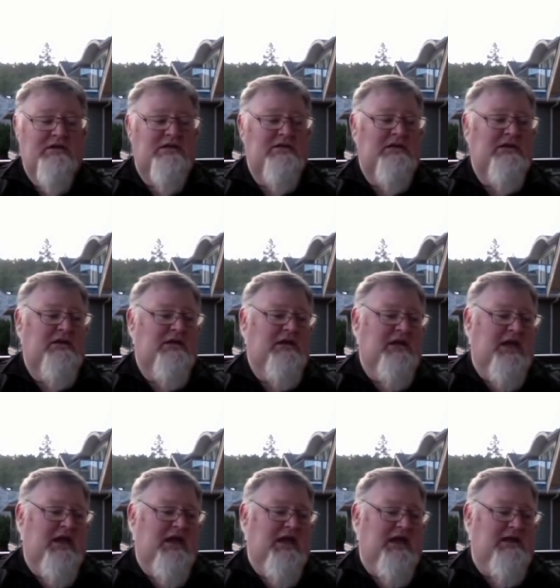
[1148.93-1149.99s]
and
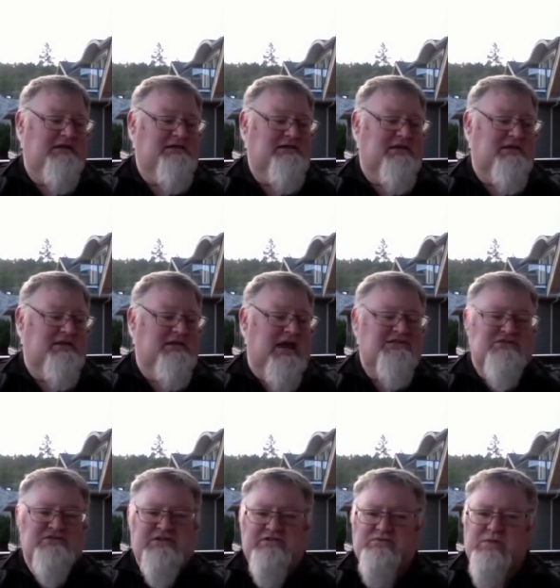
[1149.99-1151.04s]
uh, ask ourselves what
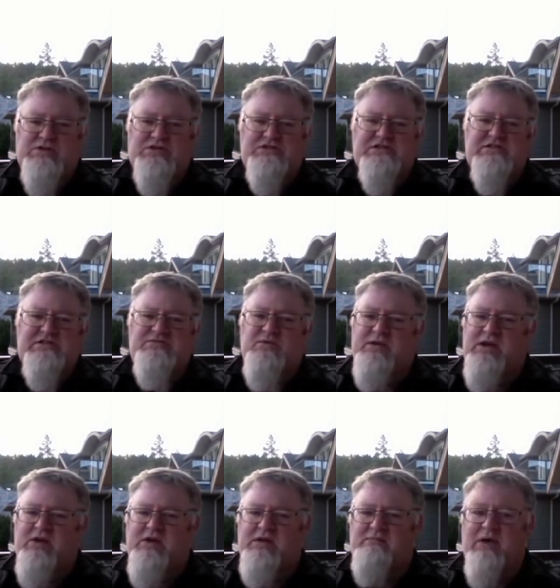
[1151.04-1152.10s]
Jesus is really on about, and
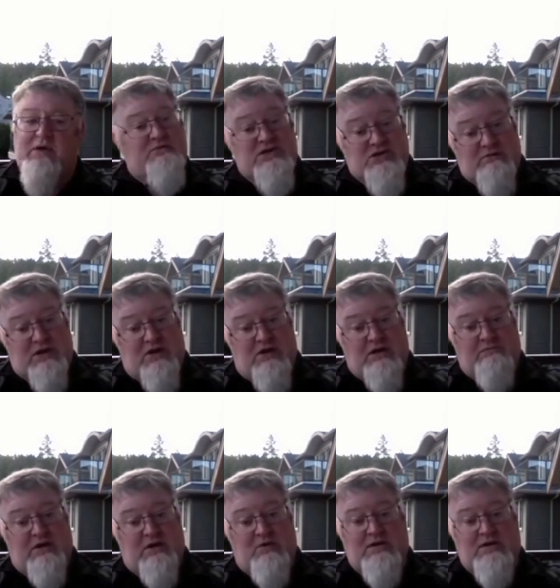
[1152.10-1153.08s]
what then we should be on about.